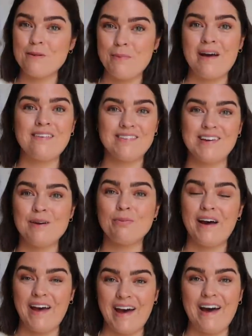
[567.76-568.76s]
the best tip
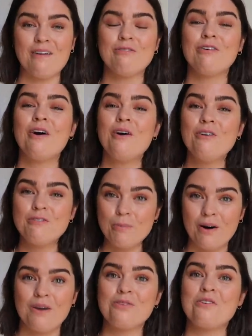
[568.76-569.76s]
that I have for
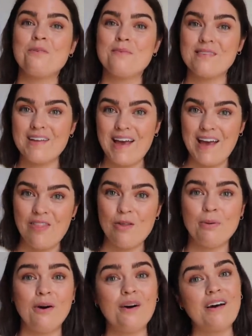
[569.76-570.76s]
bathrooms in the
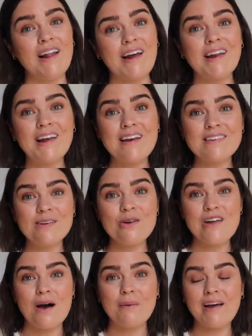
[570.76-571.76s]
book. Like a nice little
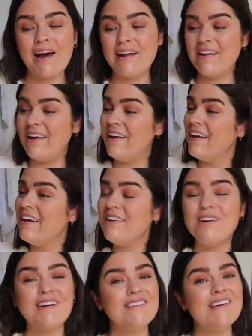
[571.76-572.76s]
shower caddy,
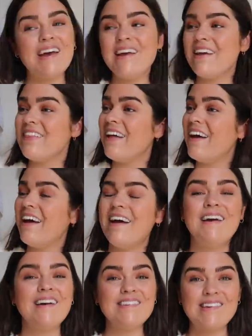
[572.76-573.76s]
you can take it
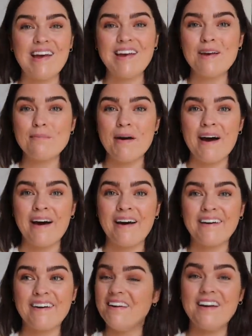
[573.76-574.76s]
there, take it
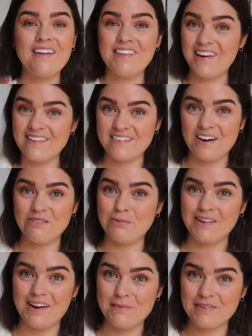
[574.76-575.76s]
back, nothing gets covered
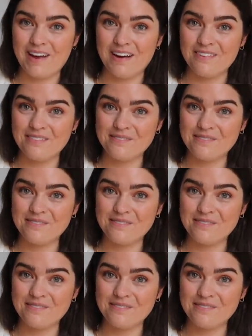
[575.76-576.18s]
with limescale.